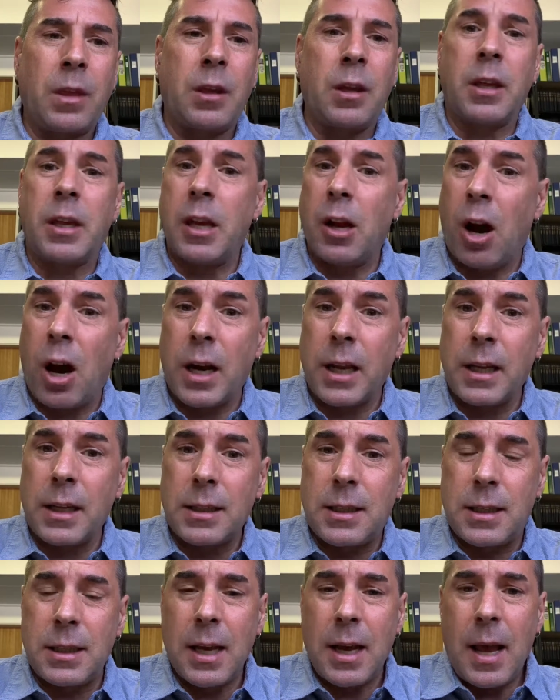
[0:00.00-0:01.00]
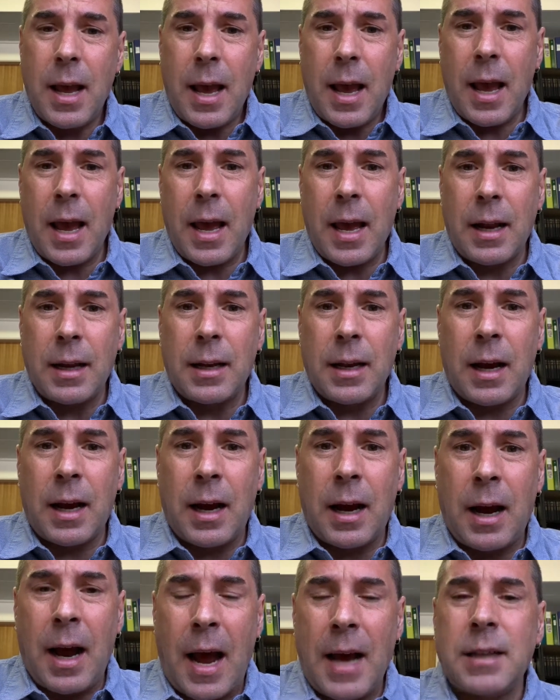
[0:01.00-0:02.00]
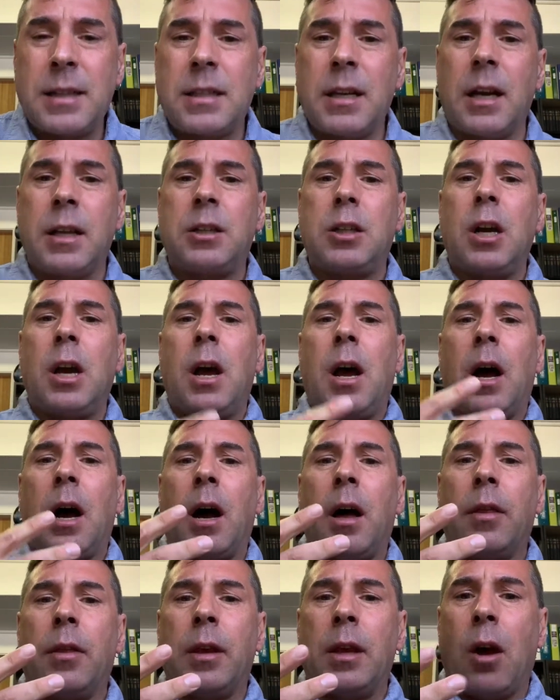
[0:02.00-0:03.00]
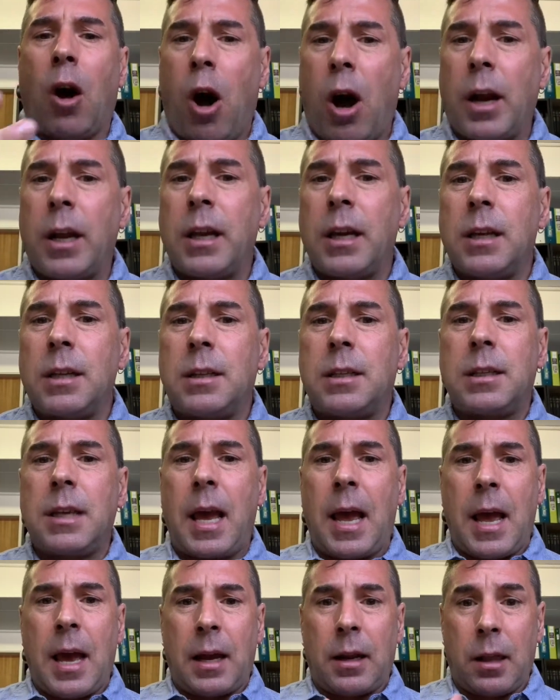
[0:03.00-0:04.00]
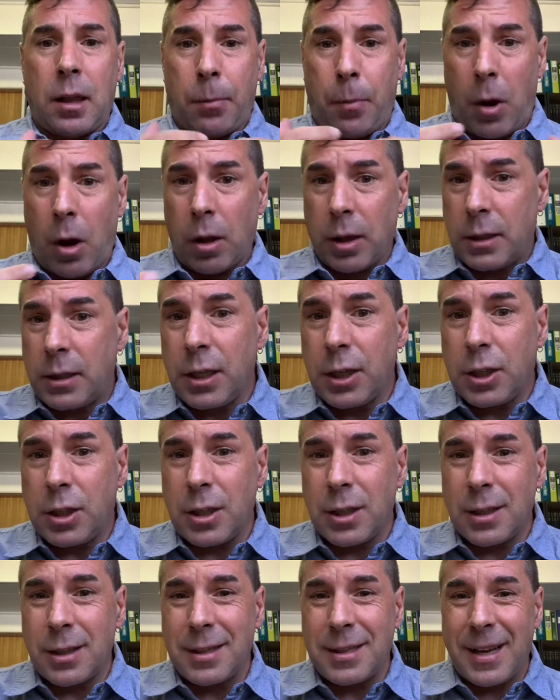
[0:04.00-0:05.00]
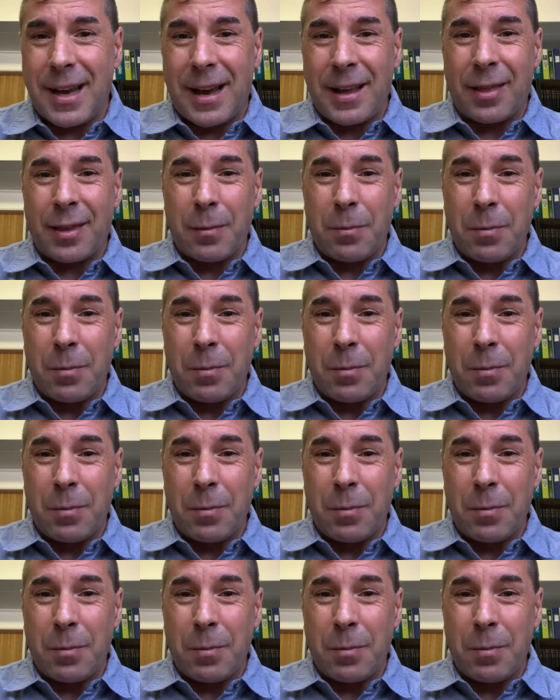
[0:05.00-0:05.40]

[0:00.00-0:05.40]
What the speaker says: the audience, and as such, the audience and the politicians and the